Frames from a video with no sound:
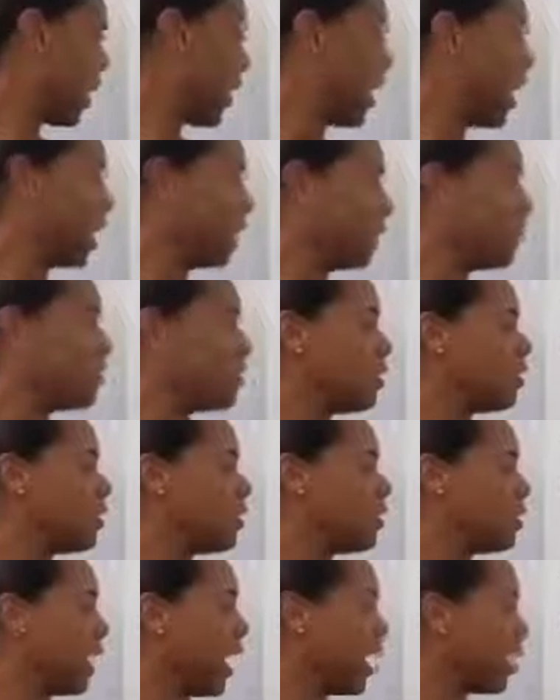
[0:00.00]
And
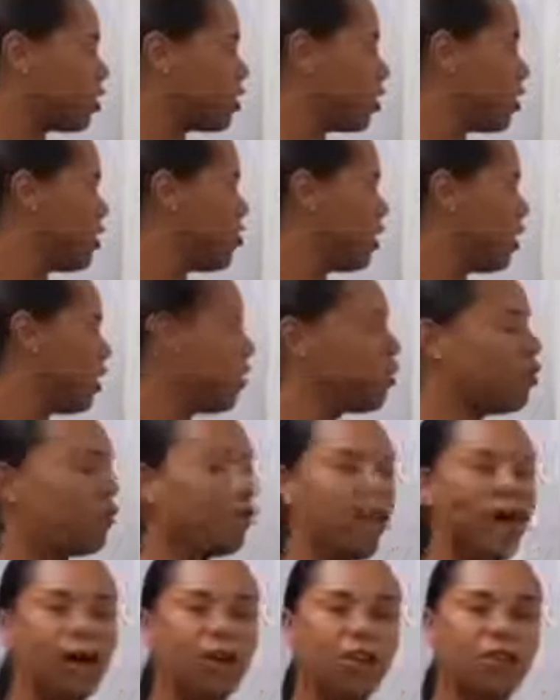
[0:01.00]
there's actually a
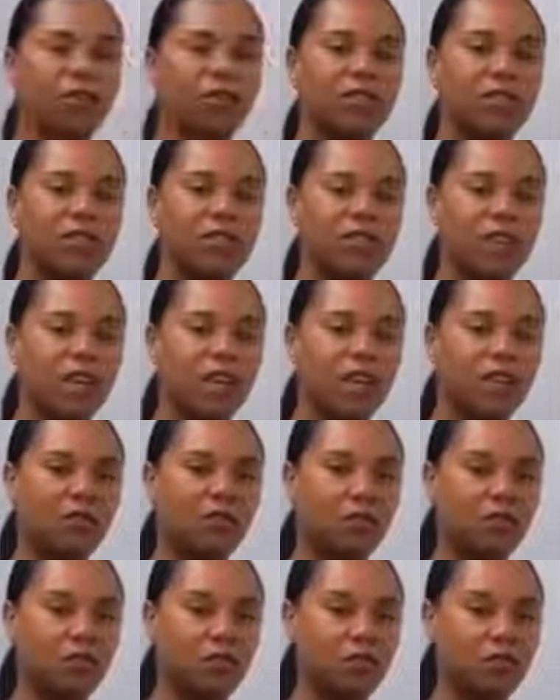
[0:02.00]
numerical value
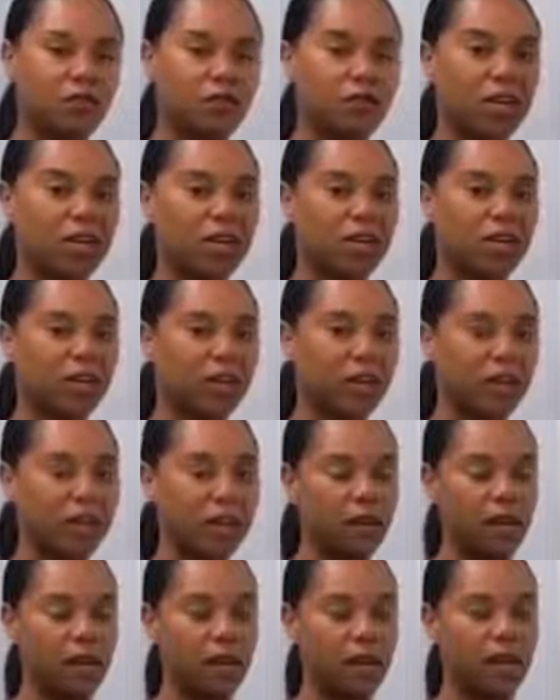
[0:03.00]
associated with
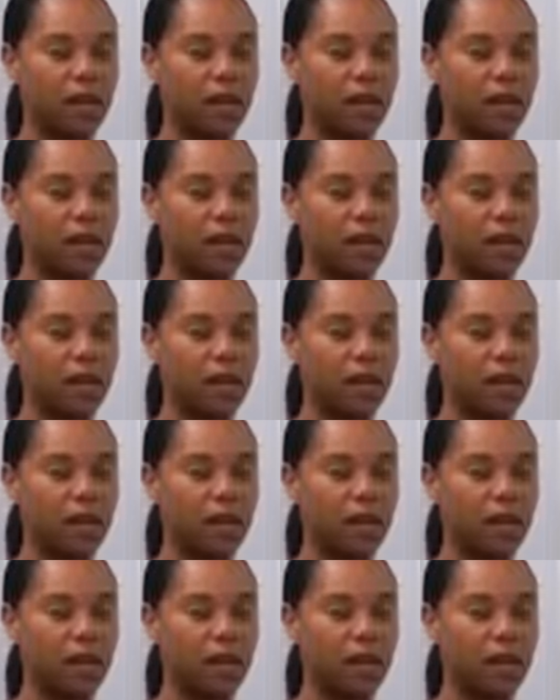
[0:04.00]
electronegativity,